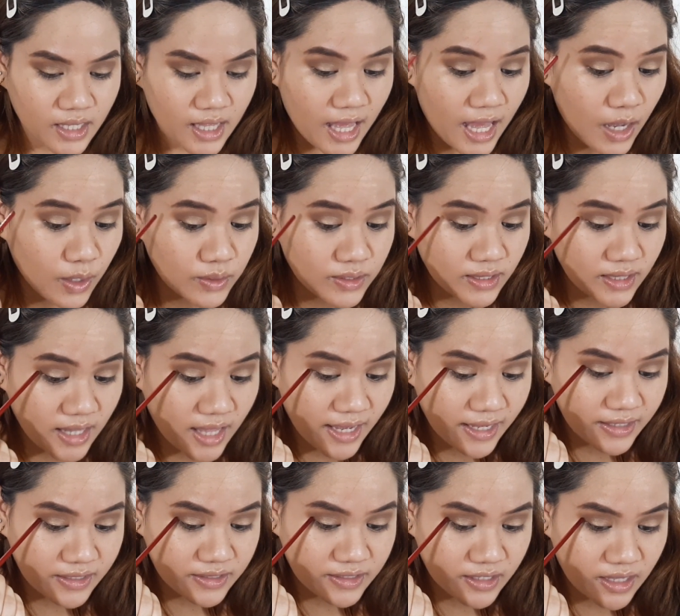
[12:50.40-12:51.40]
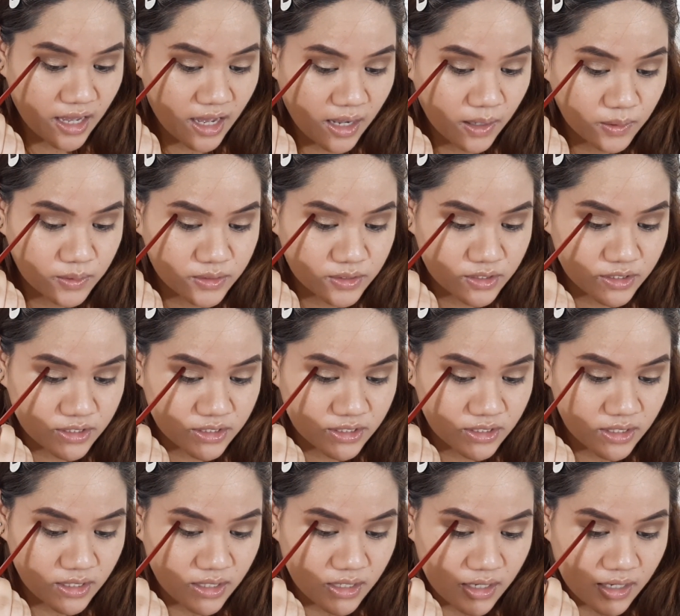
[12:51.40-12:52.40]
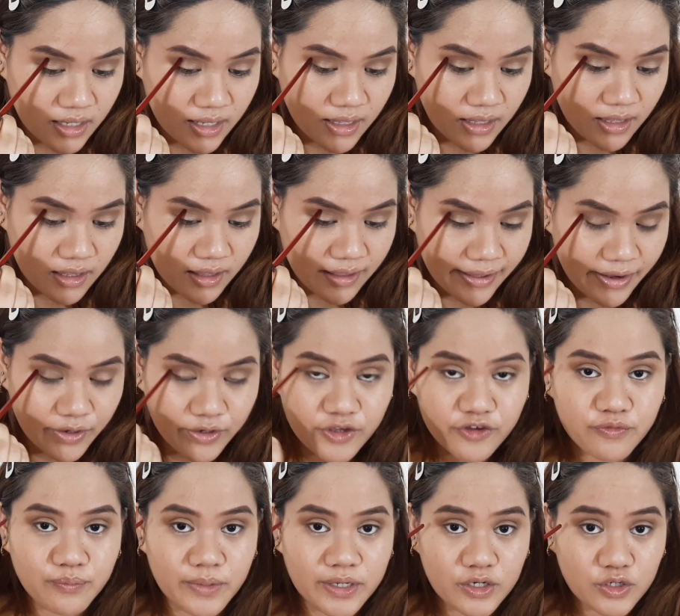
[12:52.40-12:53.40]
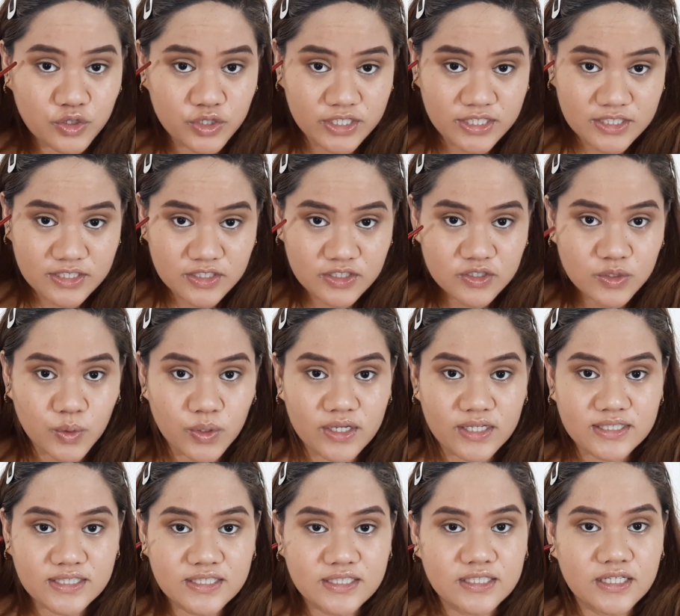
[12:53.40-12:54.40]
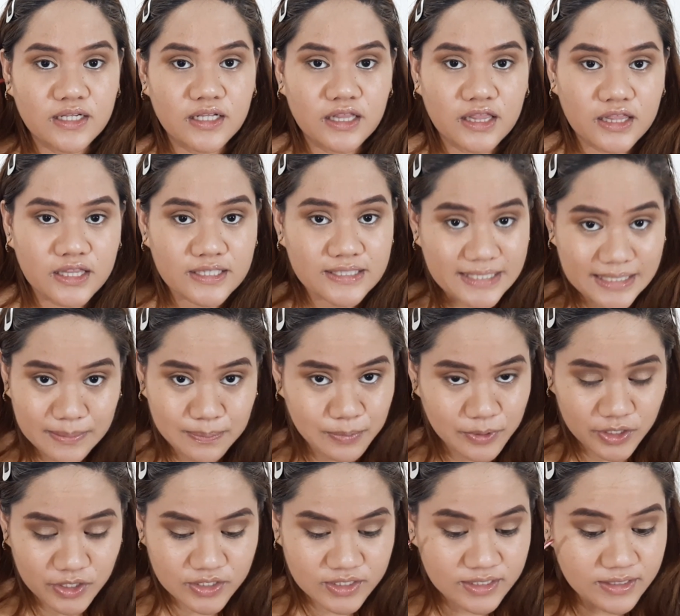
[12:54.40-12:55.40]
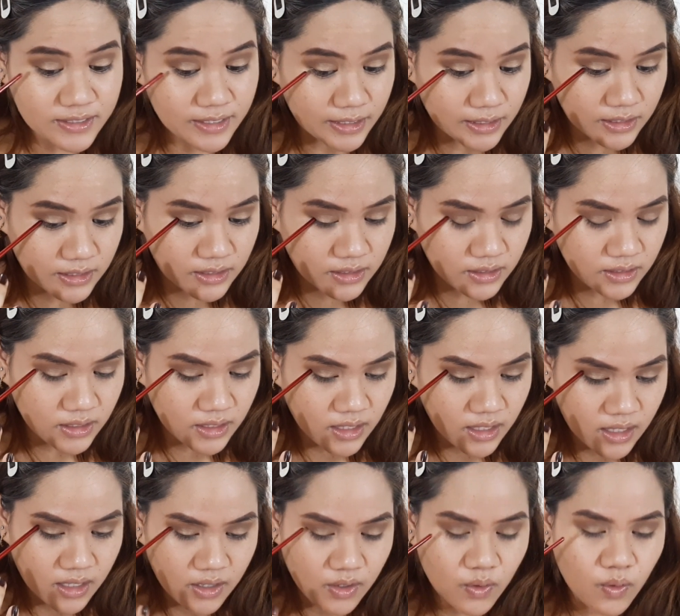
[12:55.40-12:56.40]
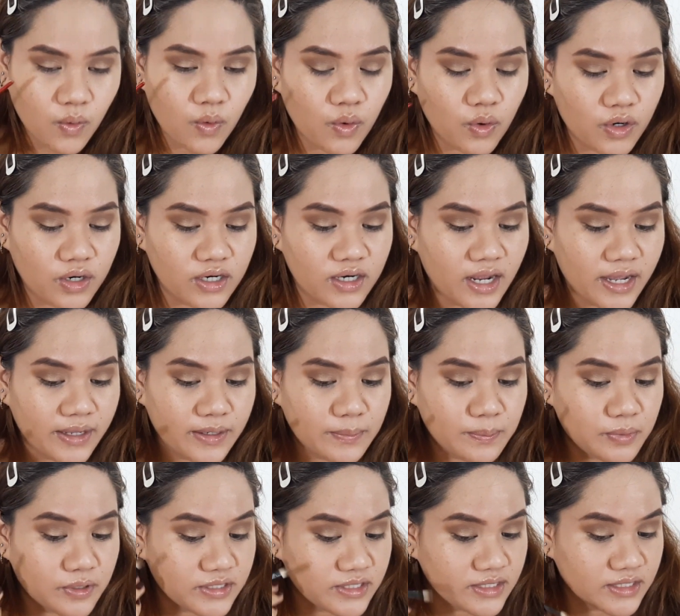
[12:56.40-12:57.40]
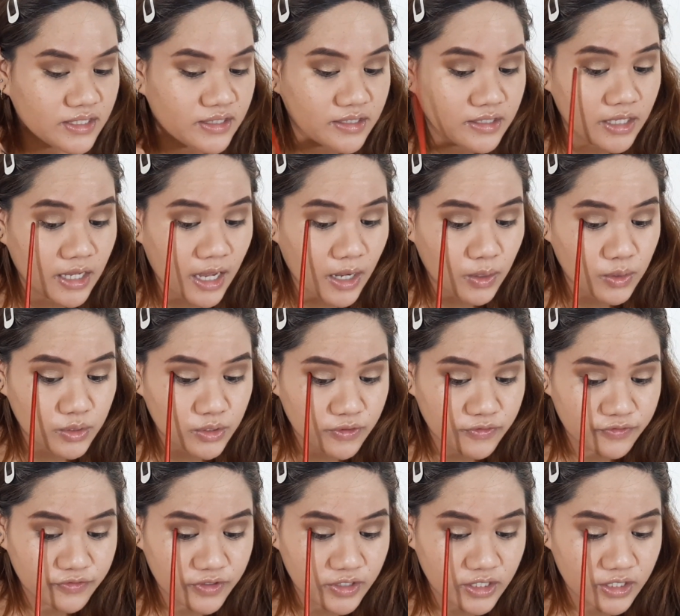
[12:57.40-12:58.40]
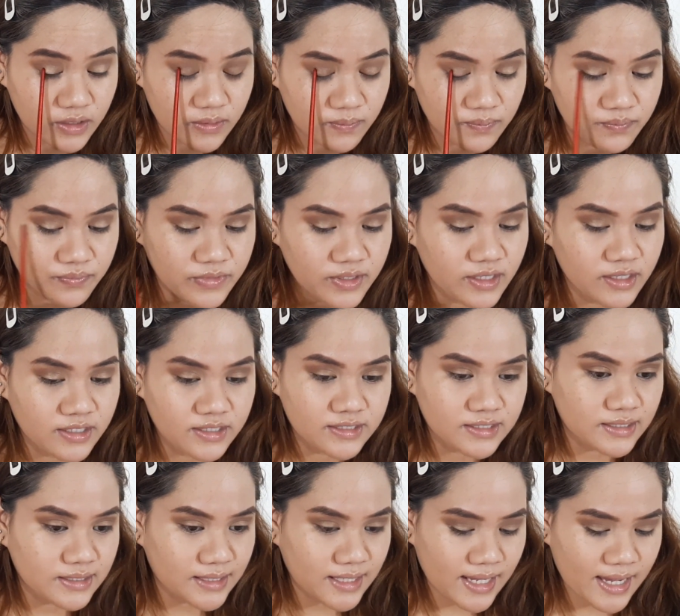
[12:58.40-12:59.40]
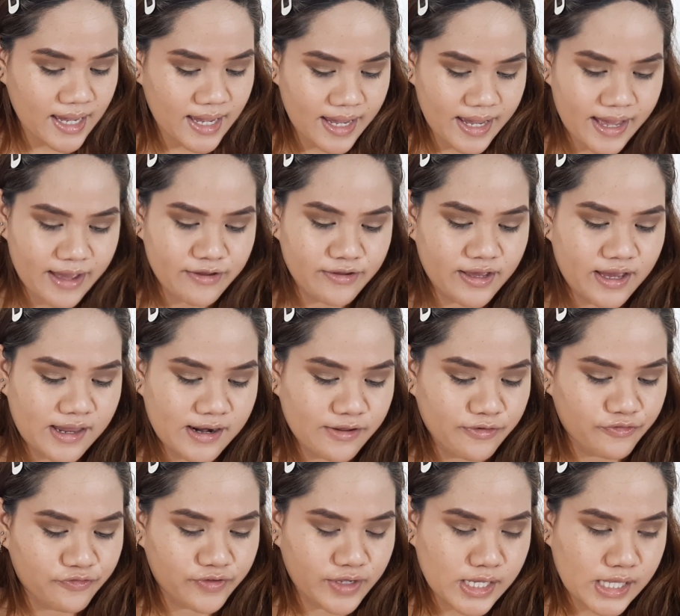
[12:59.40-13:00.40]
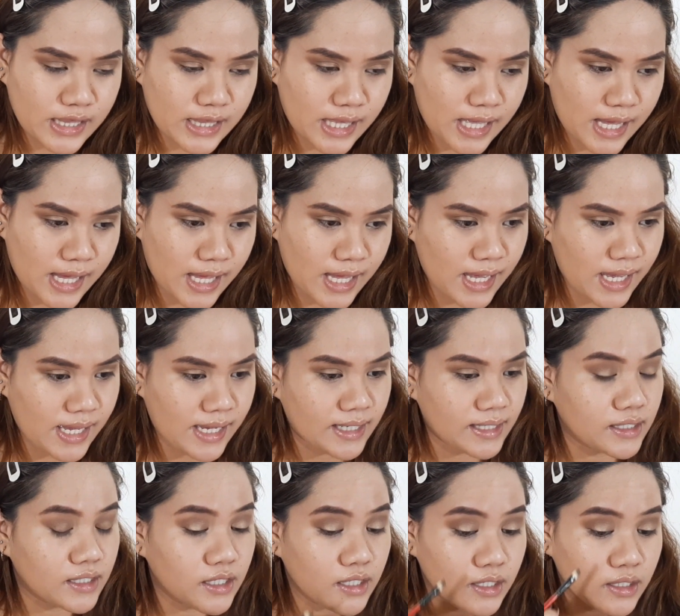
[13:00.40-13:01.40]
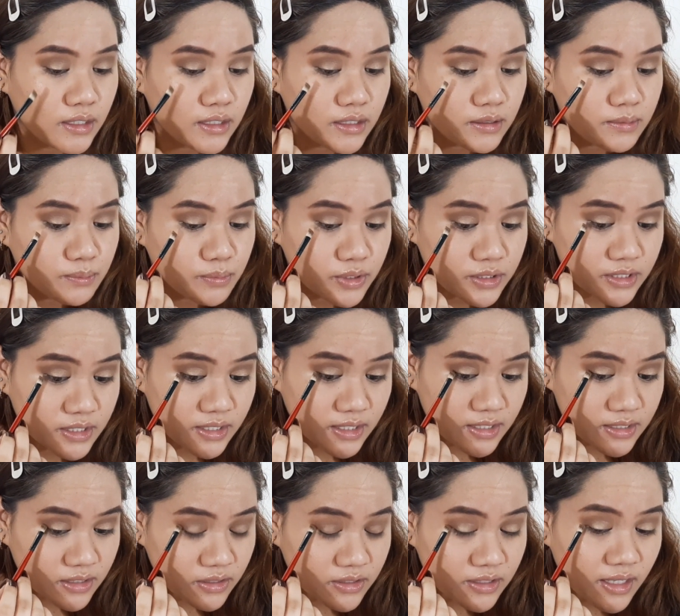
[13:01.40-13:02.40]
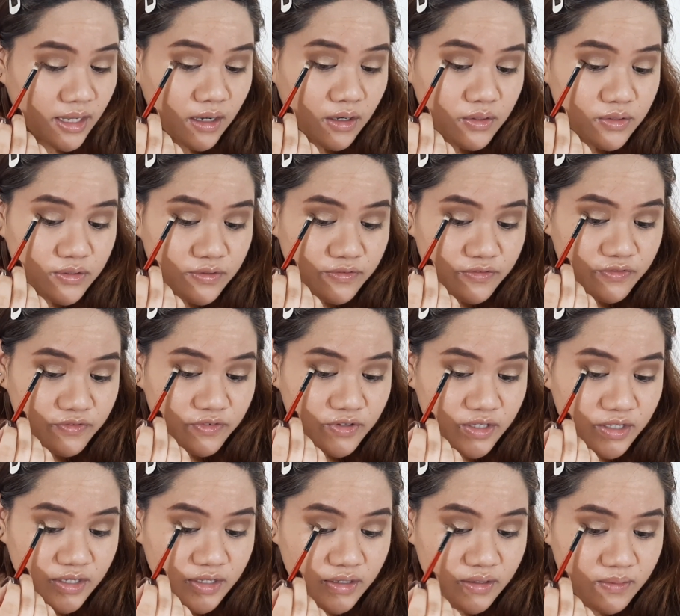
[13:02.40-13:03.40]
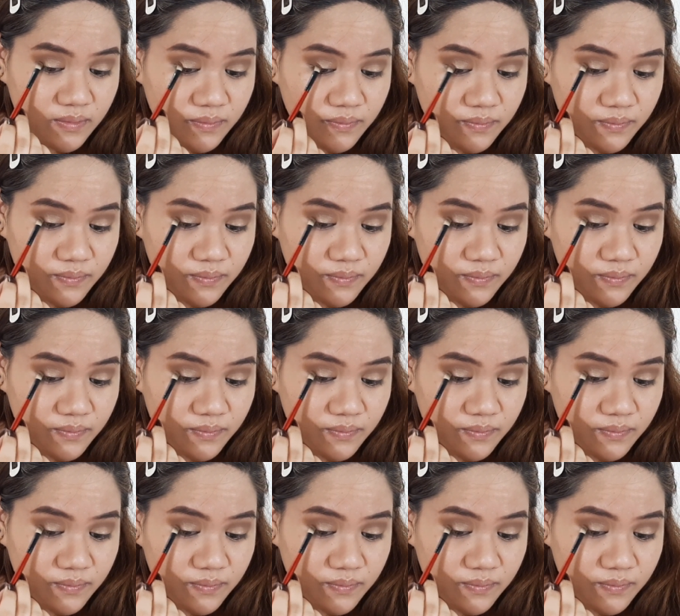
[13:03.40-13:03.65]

outline the outer area of my crease so it's deeper still, or I'd put it in the outer V. Today I kind of feel like putting it on the outer V.